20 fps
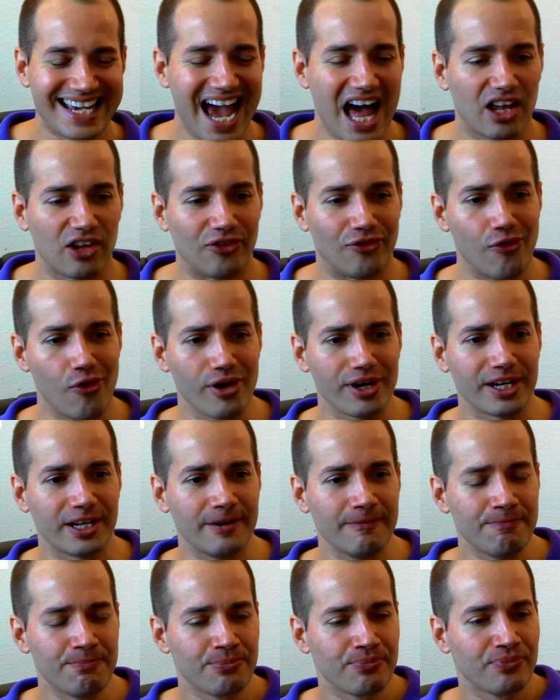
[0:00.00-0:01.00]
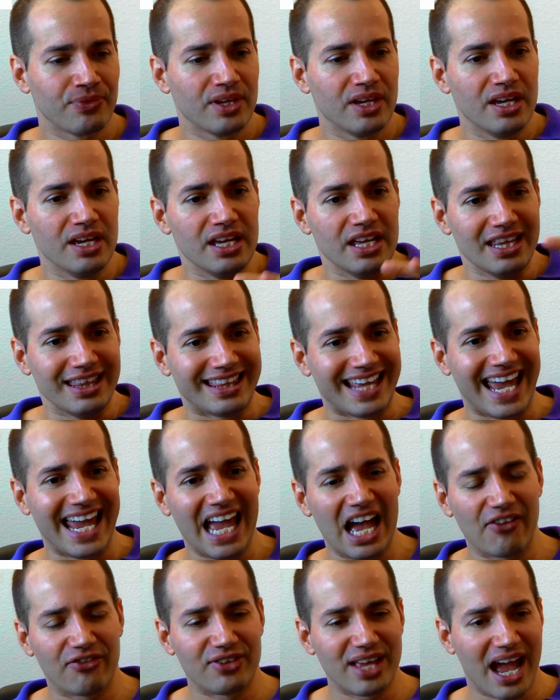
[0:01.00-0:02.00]
California, they
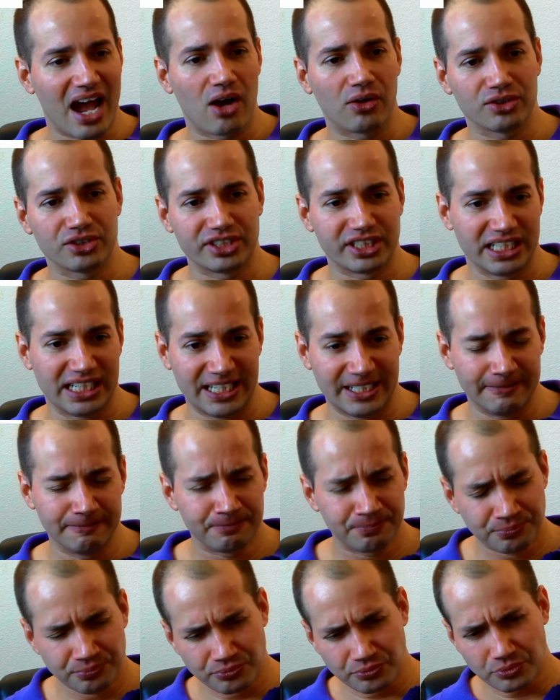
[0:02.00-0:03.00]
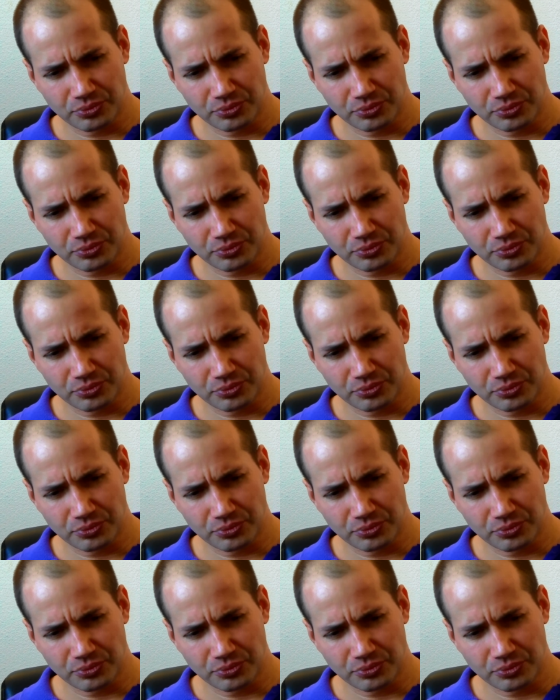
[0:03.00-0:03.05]
have now seen,